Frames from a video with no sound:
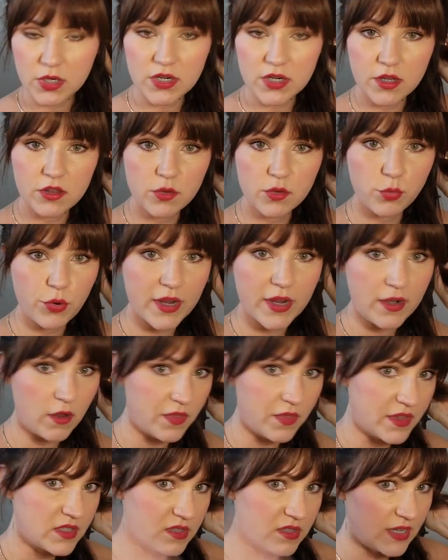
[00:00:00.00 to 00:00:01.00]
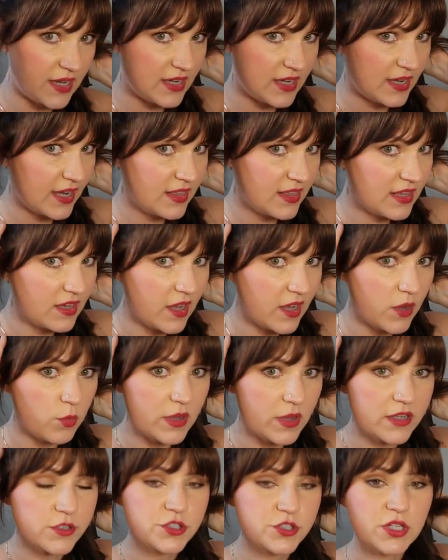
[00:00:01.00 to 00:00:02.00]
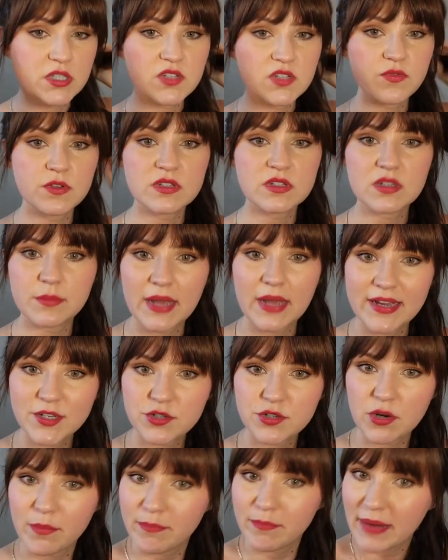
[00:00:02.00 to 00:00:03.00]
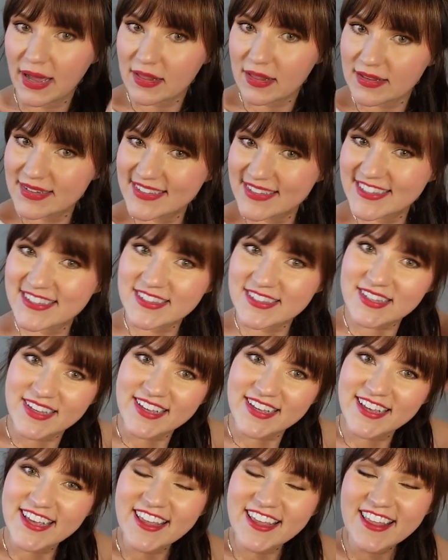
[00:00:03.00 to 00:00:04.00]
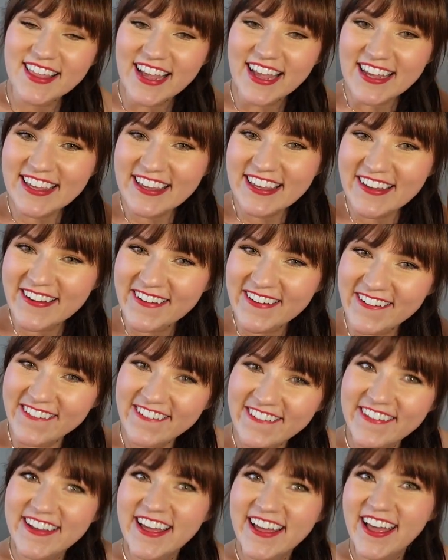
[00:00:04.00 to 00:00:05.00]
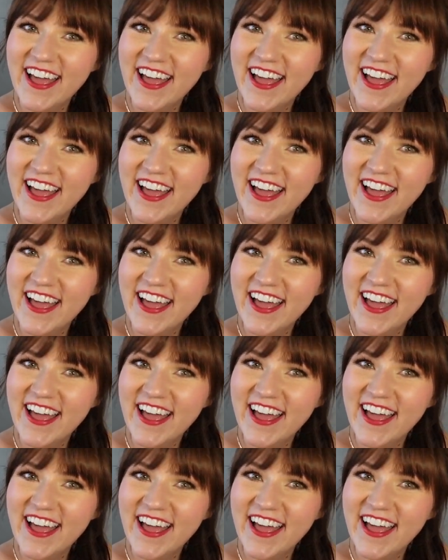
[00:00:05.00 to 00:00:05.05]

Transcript: another braid on this side, and I think I will just for some extra balance. Thank you.